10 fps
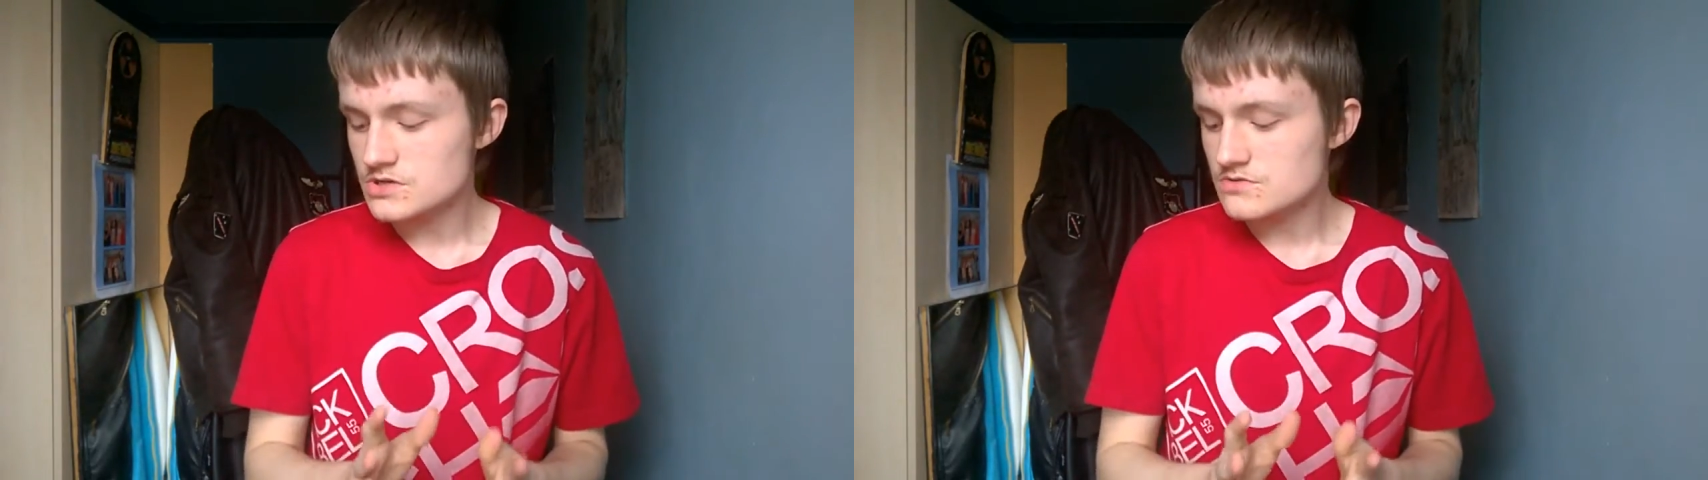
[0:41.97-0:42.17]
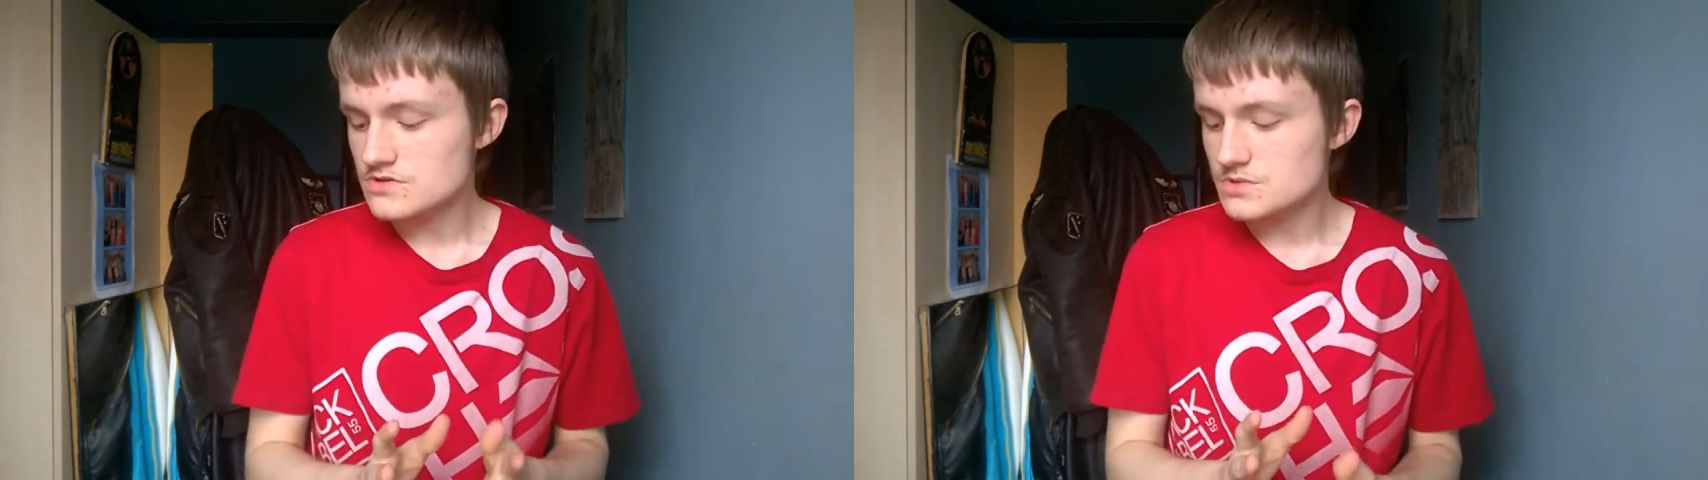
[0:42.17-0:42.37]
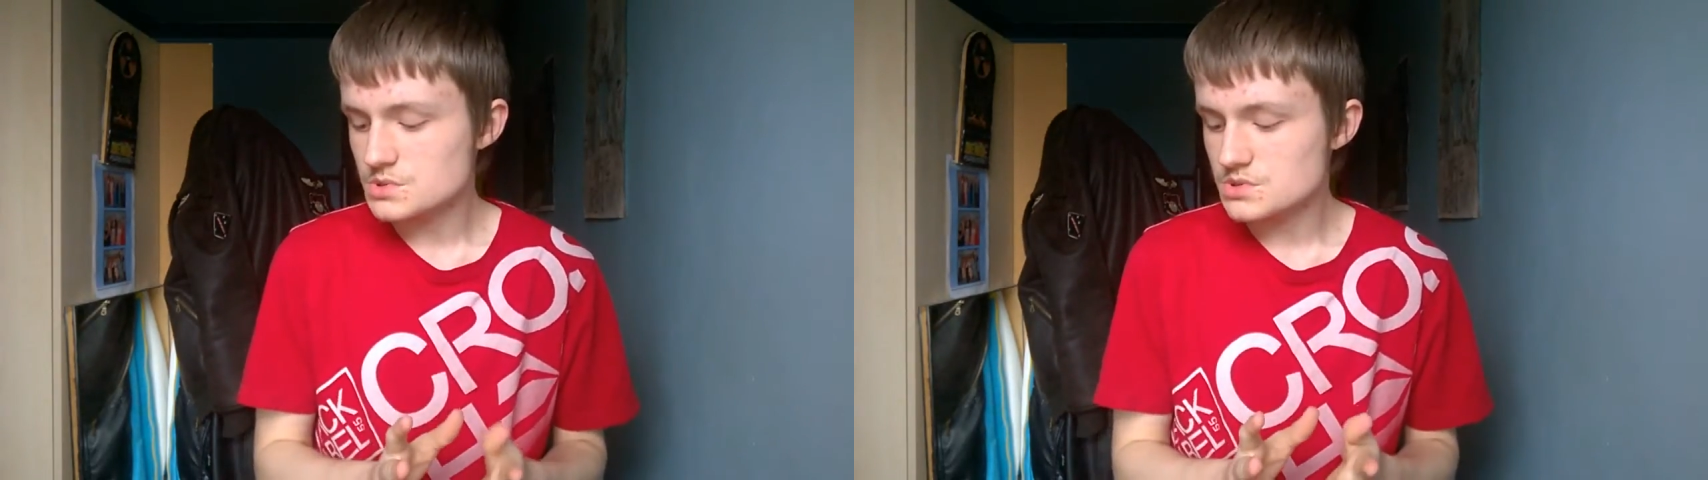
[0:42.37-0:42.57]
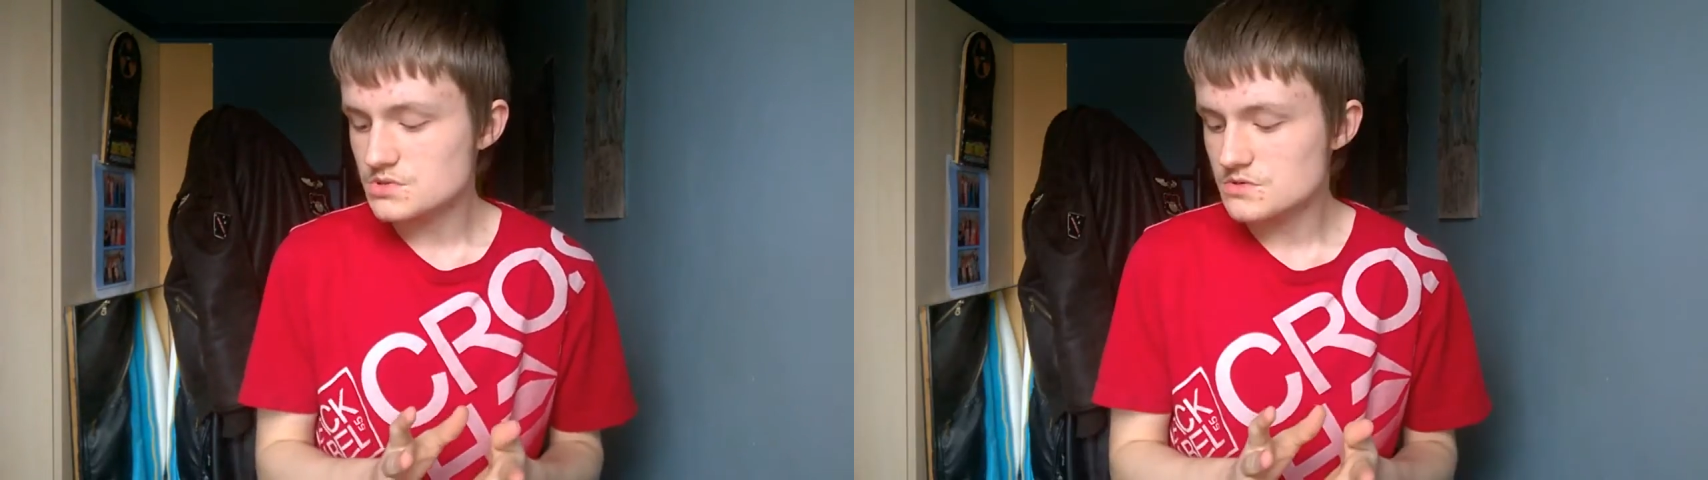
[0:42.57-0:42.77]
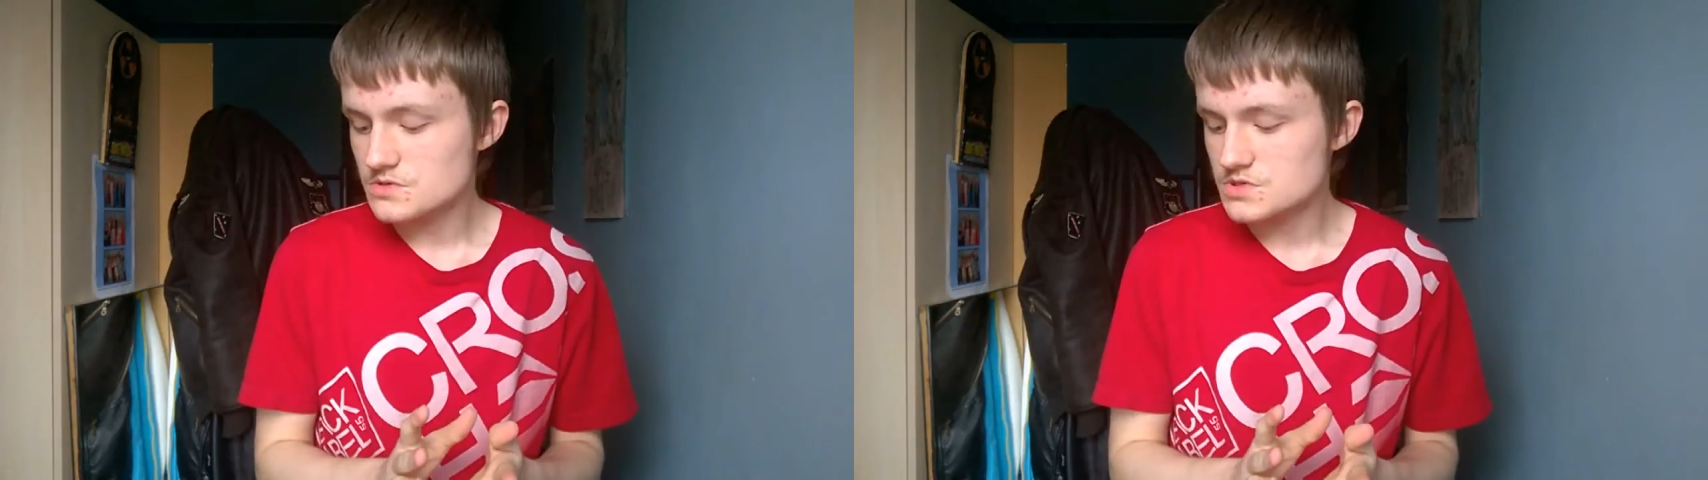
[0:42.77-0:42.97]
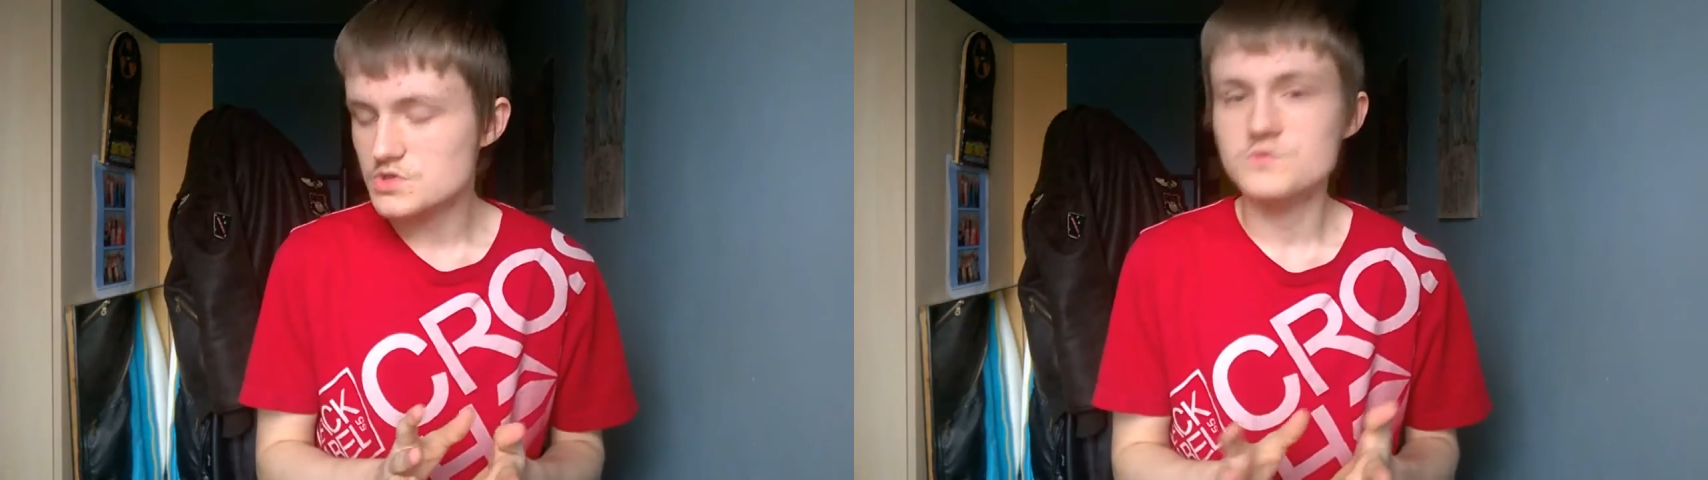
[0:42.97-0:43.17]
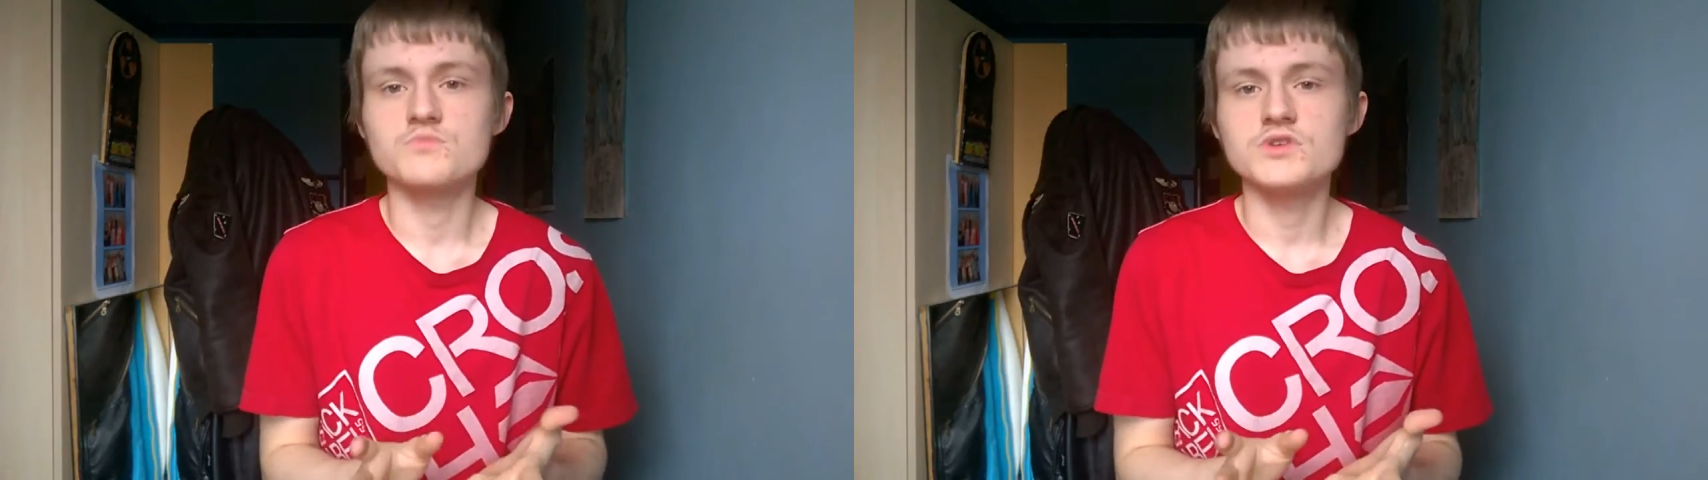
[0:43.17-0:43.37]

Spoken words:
areas for certain